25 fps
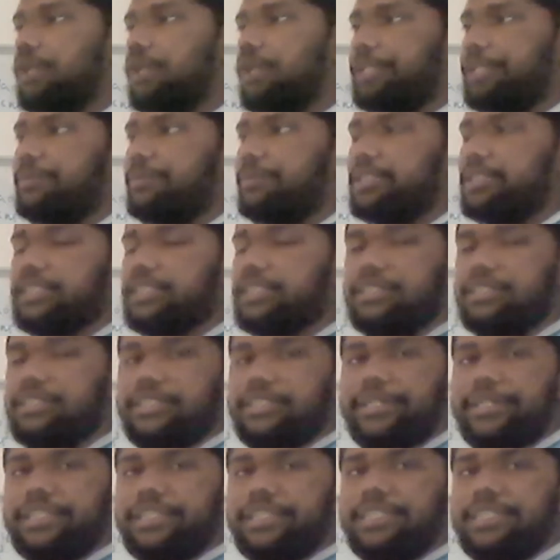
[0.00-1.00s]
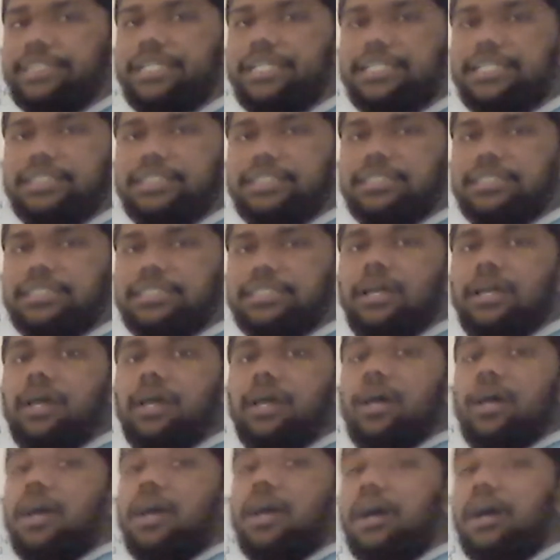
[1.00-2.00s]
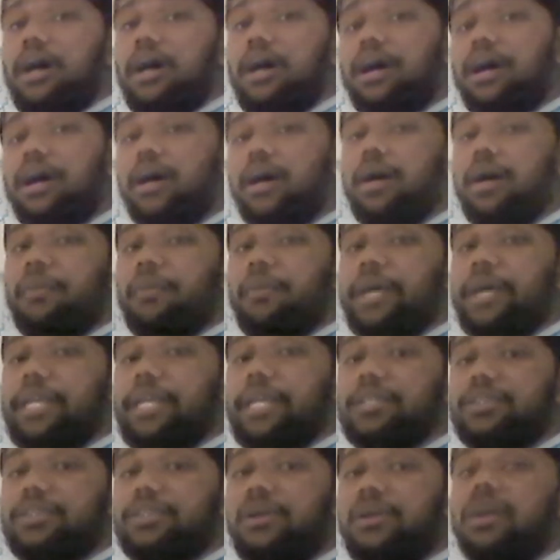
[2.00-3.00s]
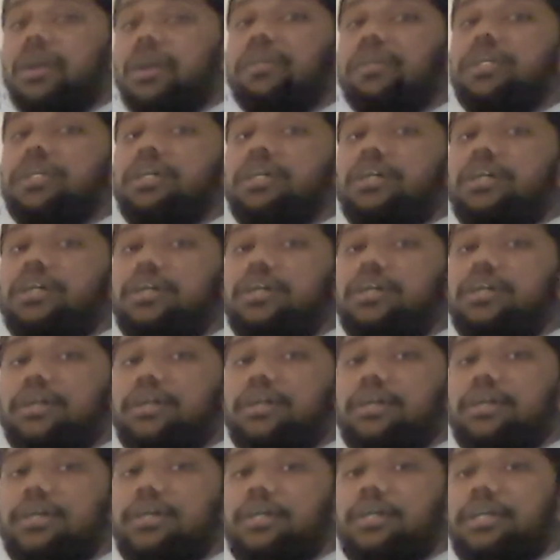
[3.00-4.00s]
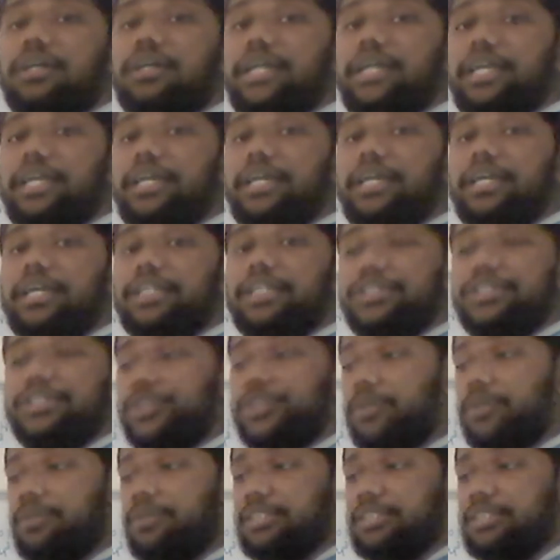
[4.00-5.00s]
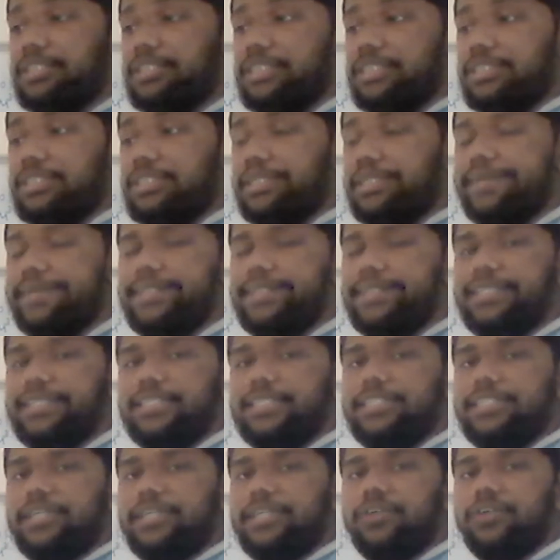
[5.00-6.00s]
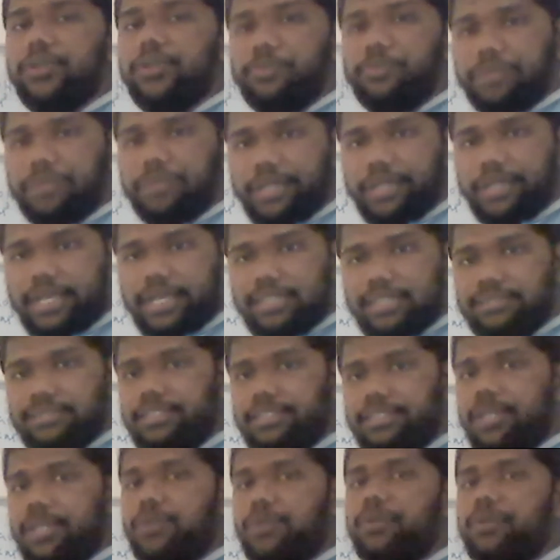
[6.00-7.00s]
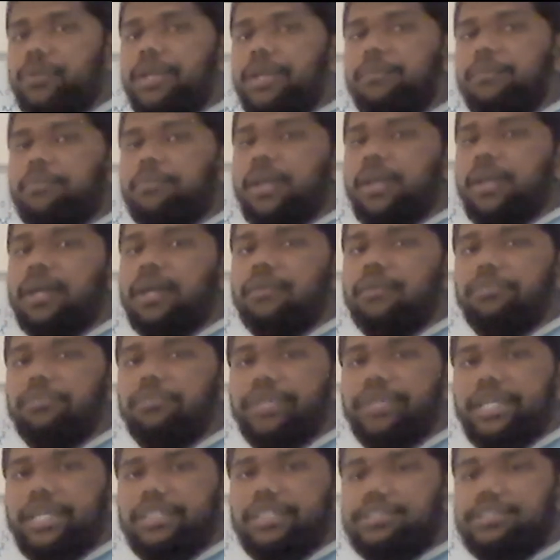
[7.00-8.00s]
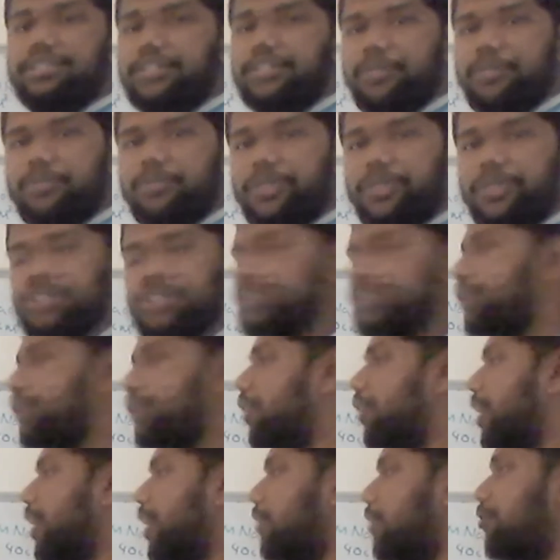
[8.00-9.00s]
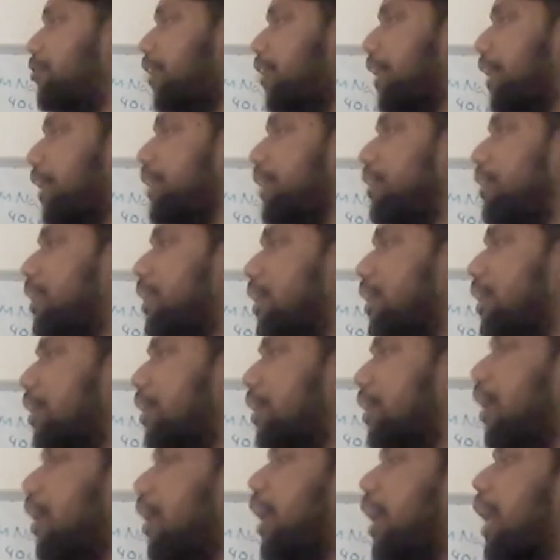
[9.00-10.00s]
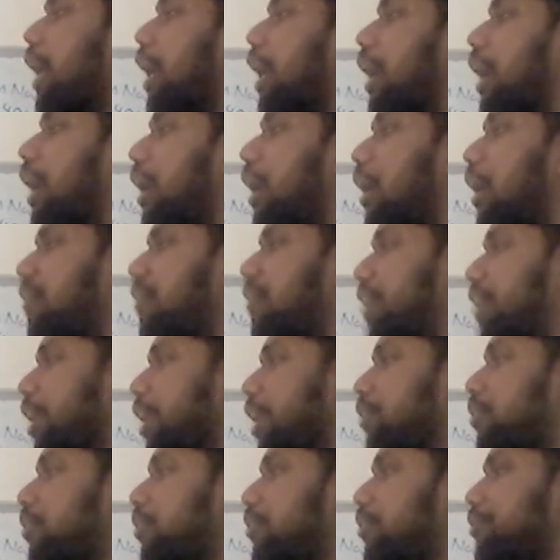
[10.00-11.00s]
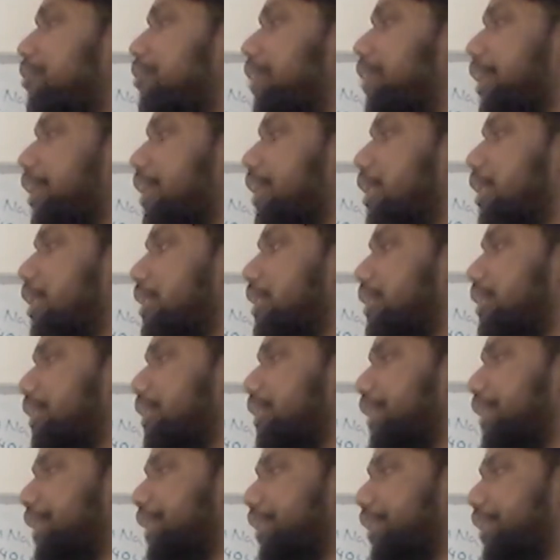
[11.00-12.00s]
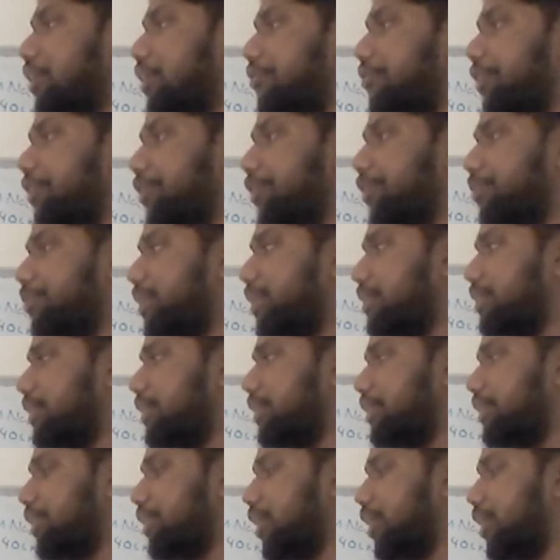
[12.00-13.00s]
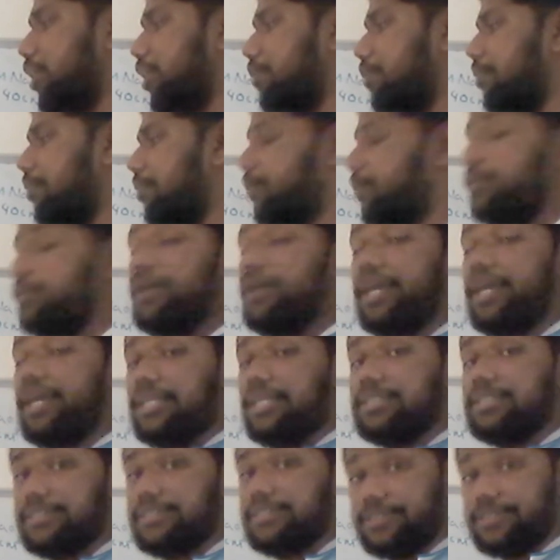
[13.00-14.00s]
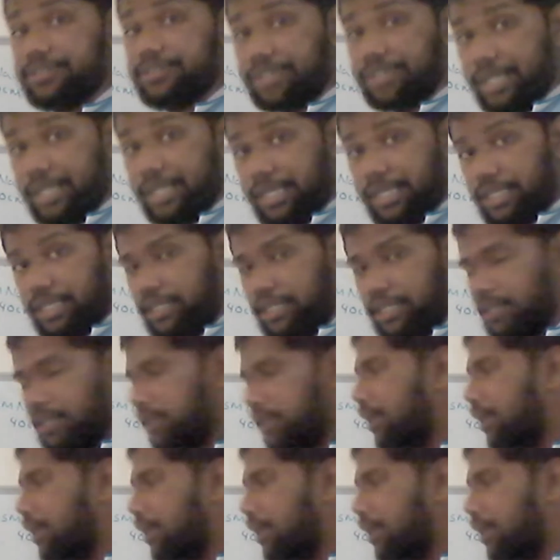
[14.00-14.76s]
H plus concentration is minus log H3O plus concentration is equal to pH. Then you can plug pH 3.0 and find the value of the concentration of H plus is 10 to the power minus 3.